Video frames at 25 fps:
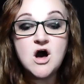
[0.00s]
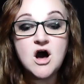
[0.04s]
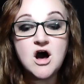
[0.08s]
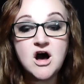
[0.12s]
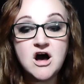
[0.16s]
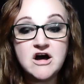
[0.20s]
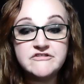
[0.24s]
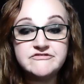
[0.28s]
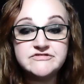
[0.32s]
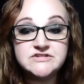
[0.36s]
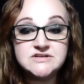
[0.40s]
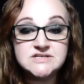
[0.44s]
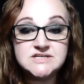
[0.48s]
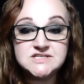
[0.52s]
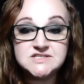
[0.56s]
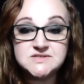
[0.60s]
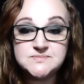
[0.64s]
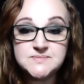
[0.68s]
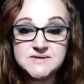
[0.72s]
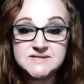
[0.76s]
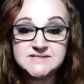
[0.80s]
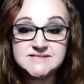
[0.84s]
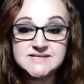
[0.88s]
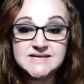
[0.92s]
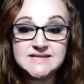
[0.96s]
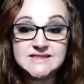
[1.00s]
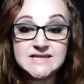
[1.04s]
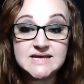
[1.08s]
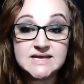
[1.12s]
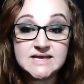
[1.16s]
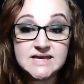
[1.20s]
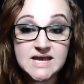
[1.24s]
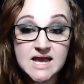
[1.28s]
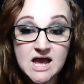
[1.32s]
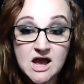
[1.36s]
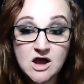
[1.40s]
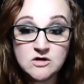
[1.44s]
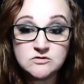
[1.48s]
often dismissing the
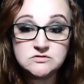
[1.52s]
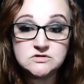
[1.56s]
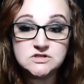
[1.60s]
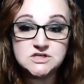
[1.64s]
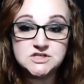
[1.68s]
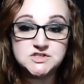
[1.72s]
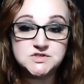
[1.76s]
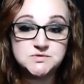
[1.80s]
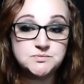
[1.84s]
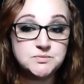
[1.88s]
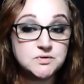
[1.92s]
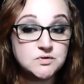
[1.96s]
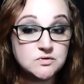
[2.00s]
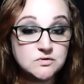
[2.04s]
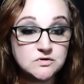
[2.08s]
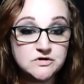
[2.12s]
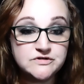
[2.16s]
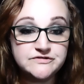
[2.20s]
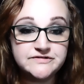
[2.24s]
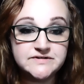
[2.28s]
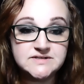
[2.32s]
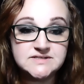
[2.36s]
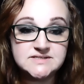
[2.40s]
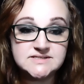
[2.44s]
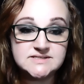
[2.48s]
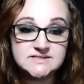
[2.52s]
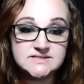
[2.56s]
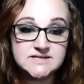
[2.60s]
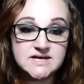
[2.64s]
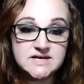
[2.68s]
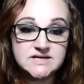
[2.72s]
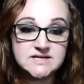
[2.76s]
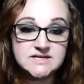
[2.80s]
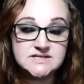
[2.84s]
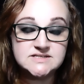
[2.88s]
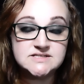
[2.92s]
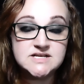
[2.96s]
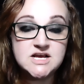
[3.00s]
countless proven
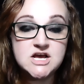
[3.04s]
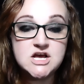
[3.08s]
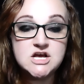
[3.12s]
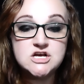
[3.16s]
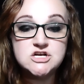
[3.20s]
studies